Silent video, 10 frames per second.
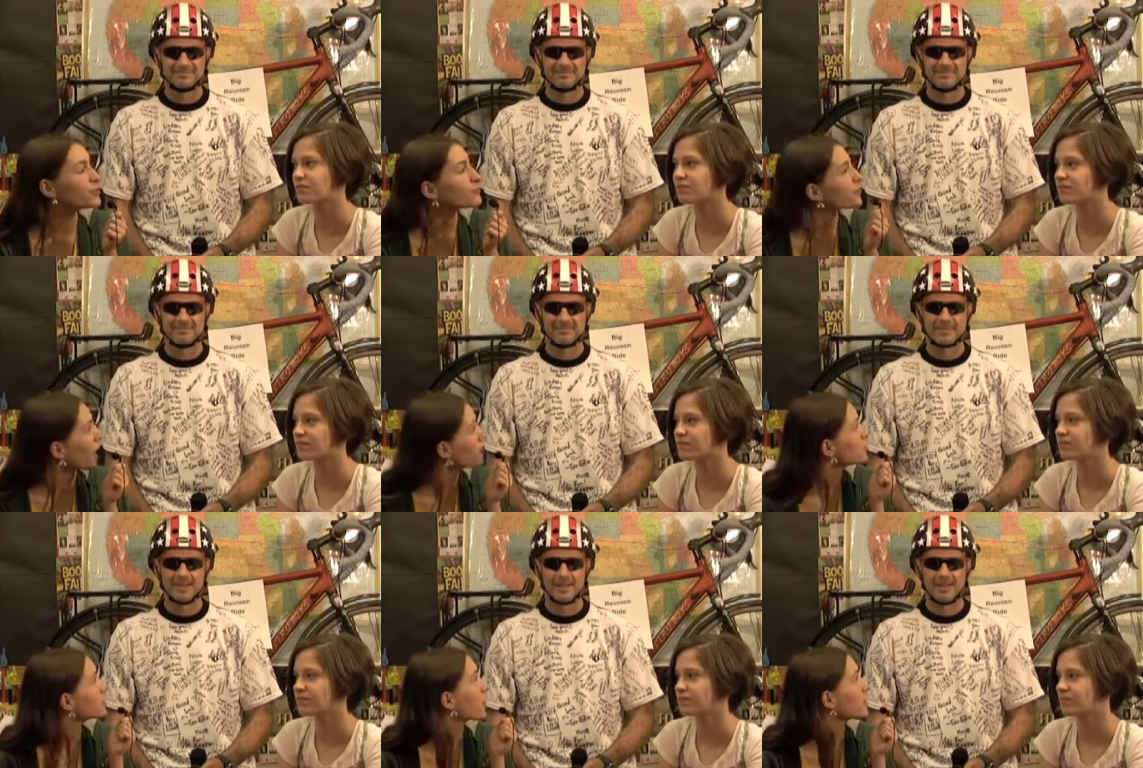Speaker 1: you to ride
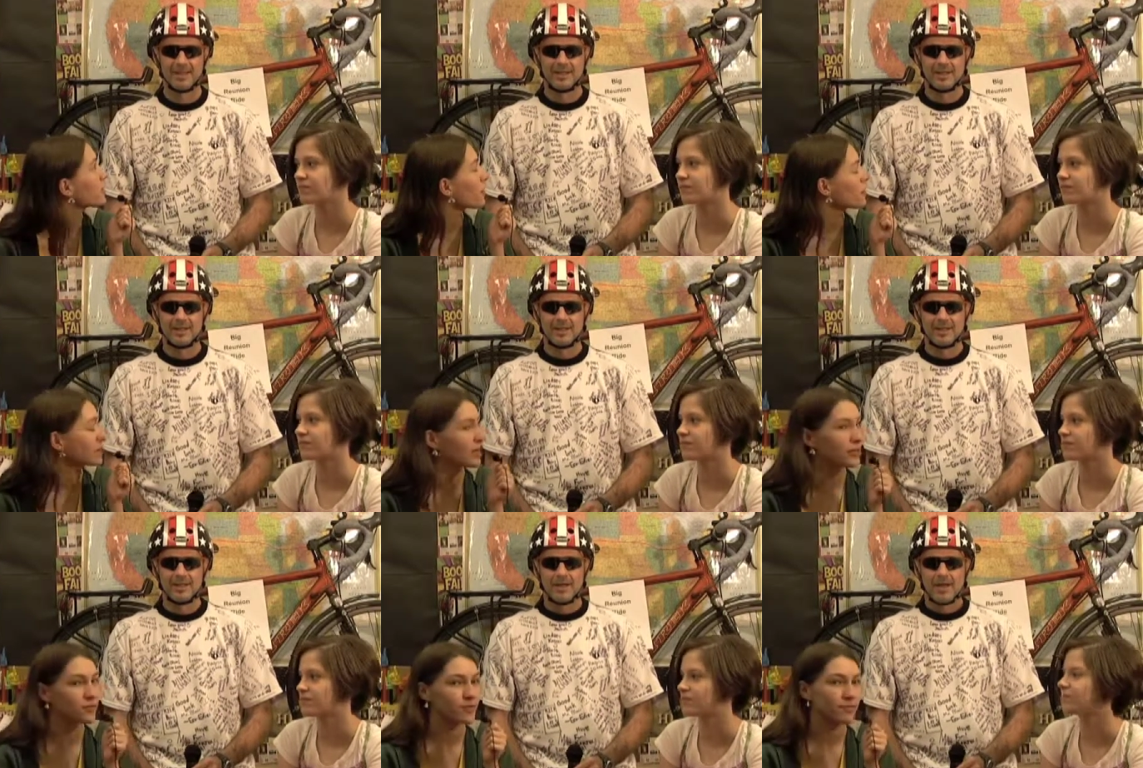your bike across the
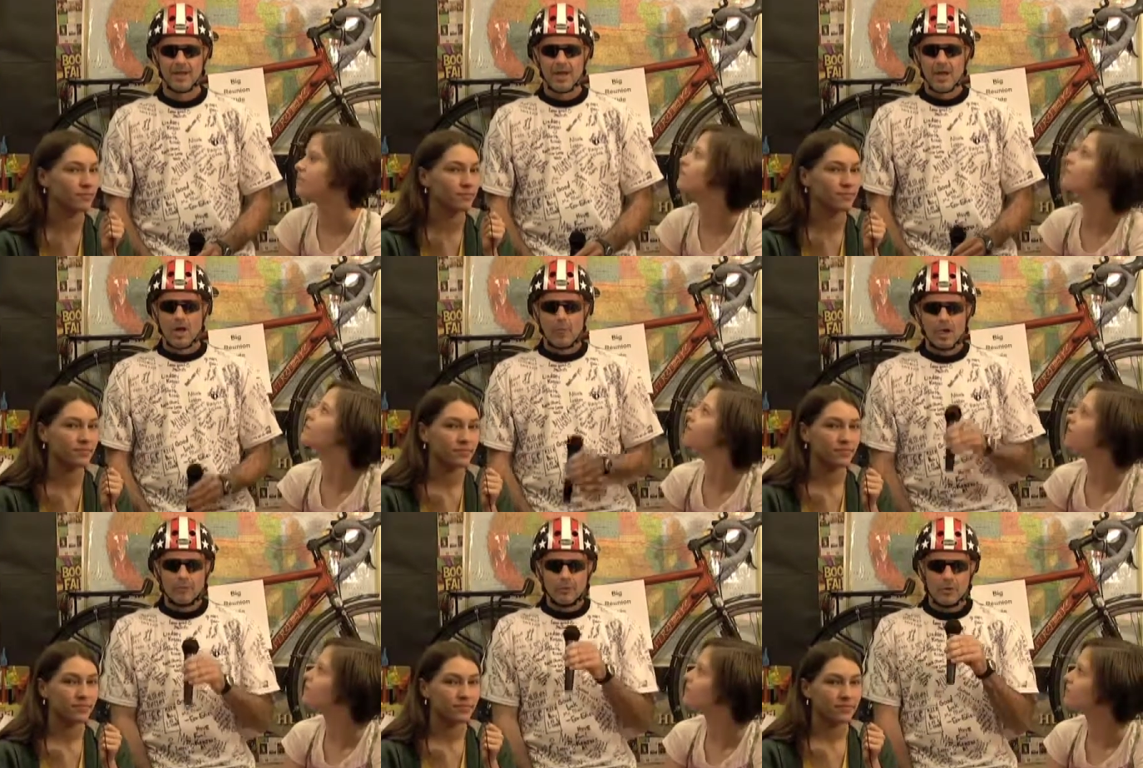country?
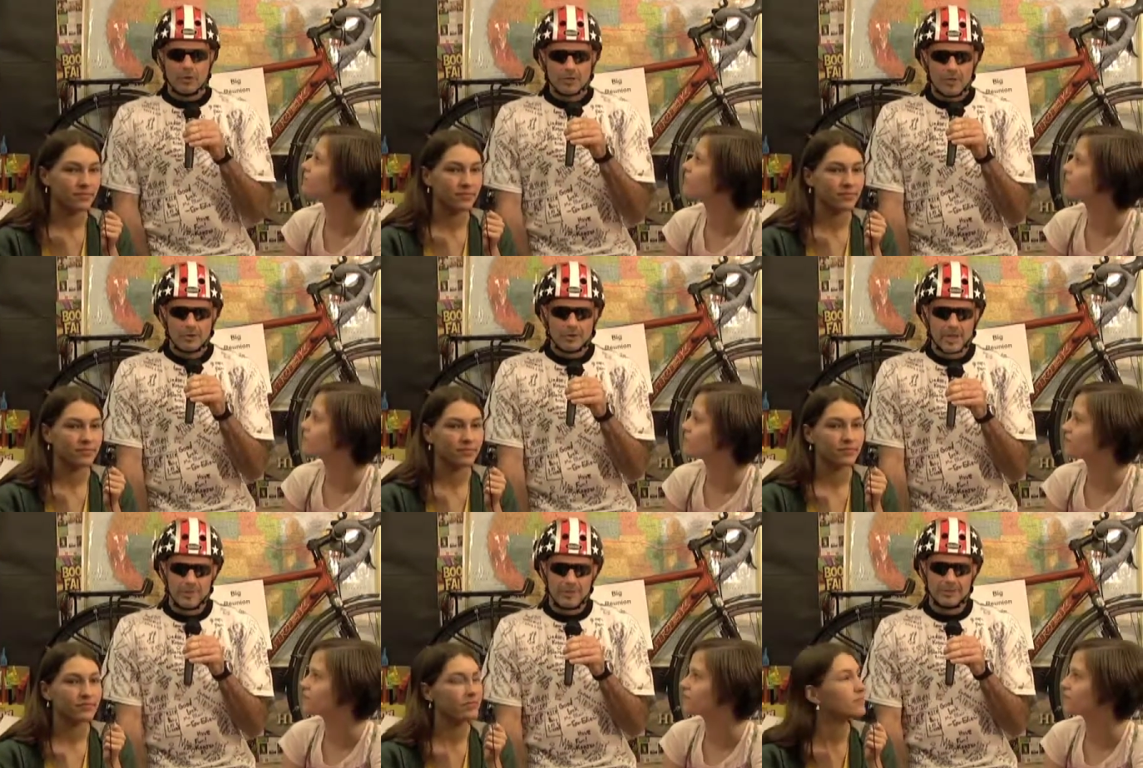
Speaker 2: Well, I rode it across a
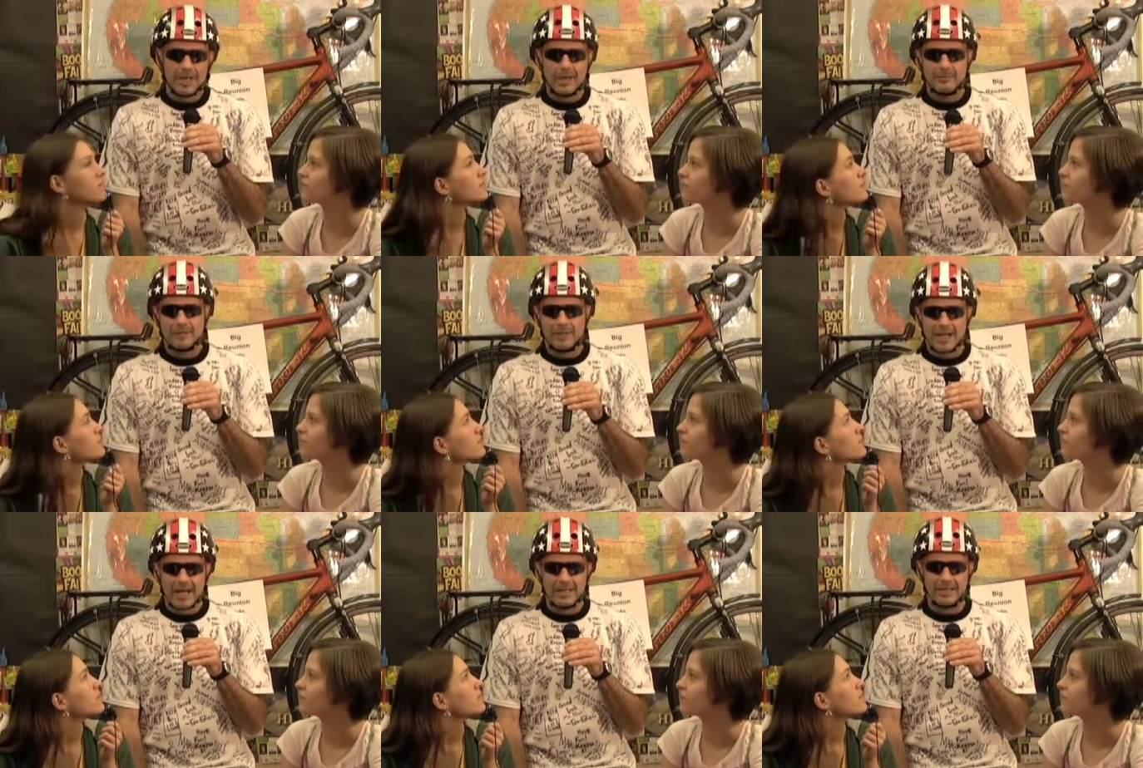couple of times in the
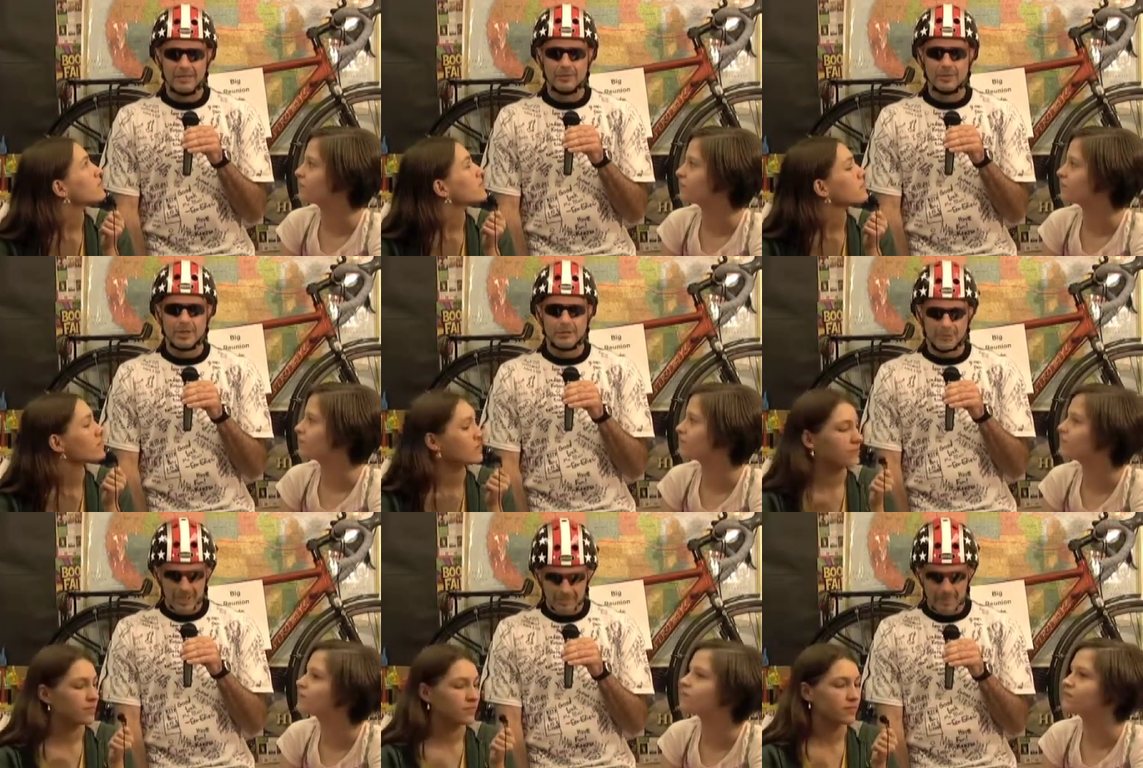90s when I was
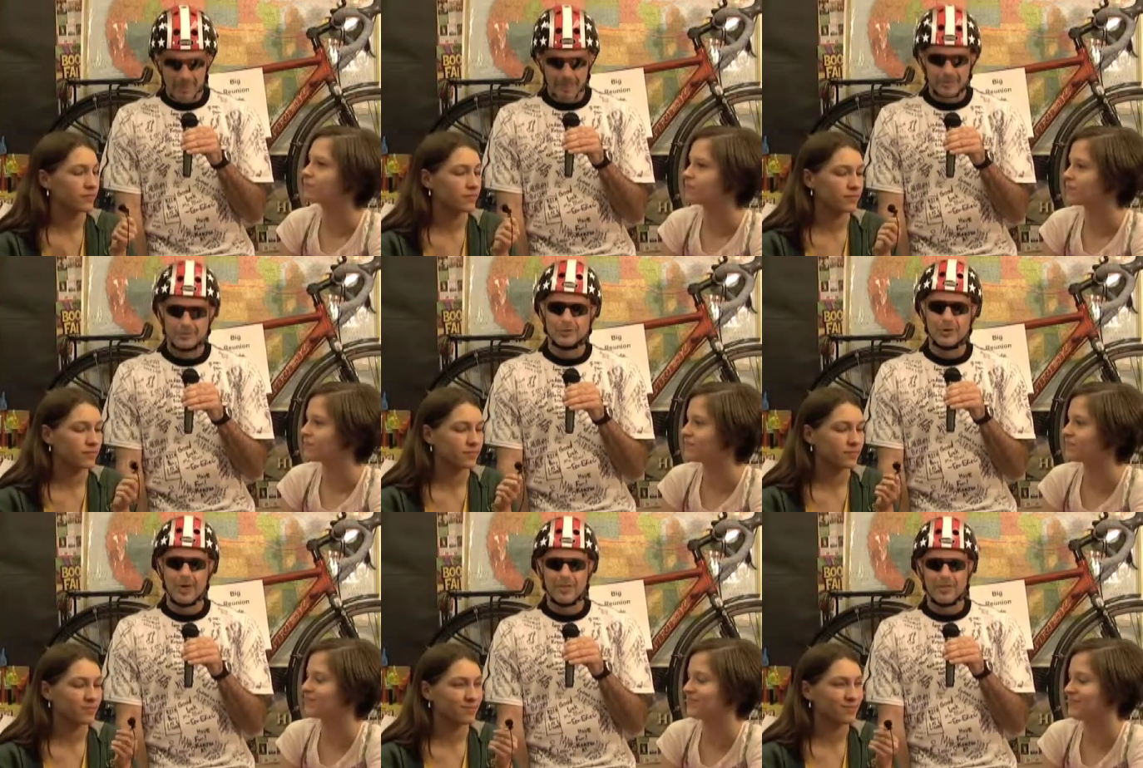a young man.
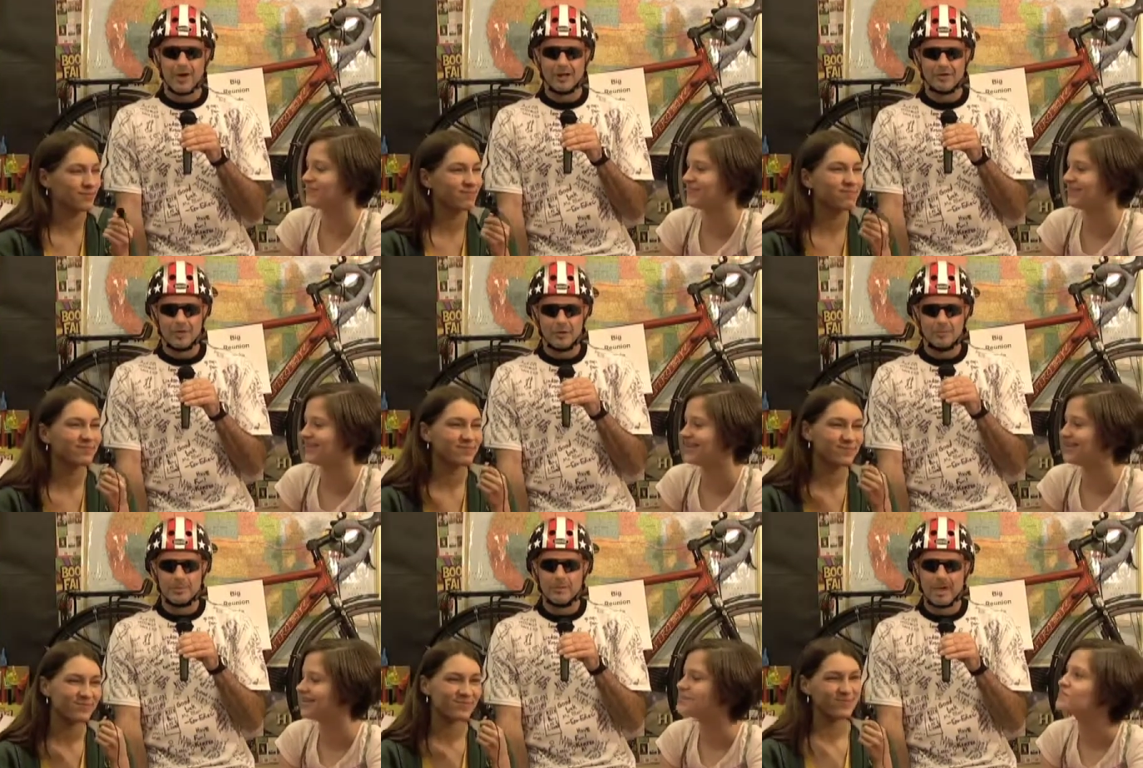So I thought, you know,
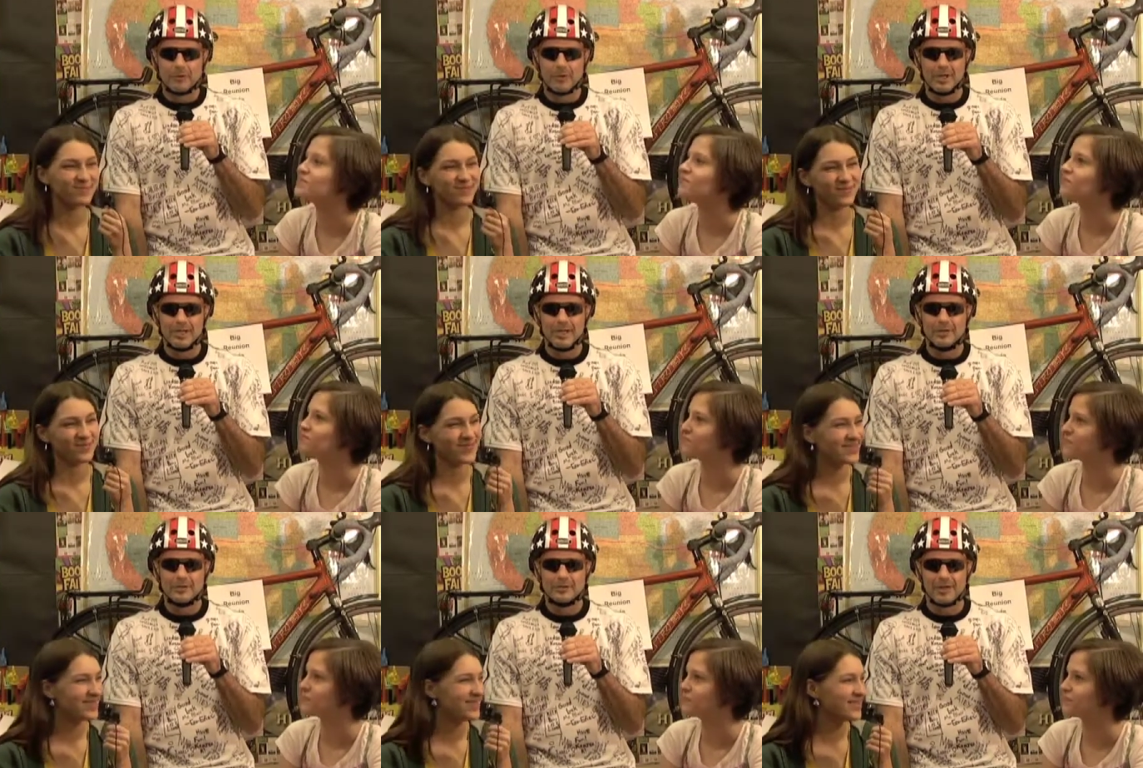it's been about 20
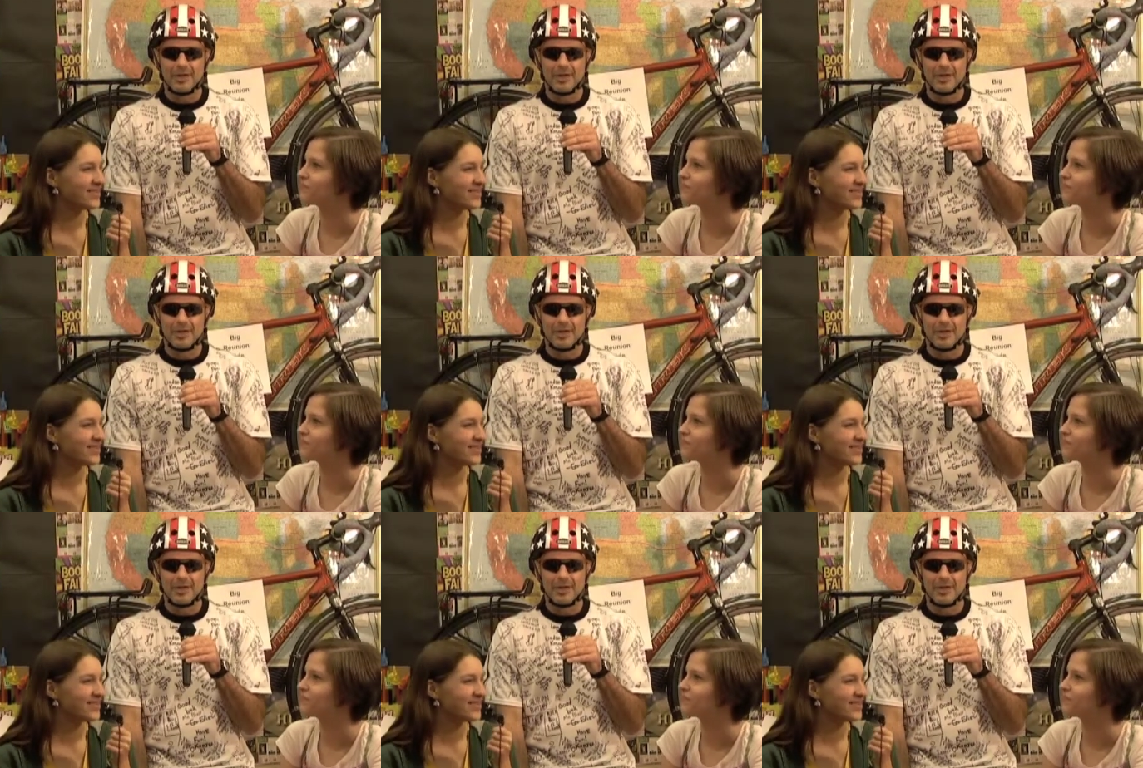years, and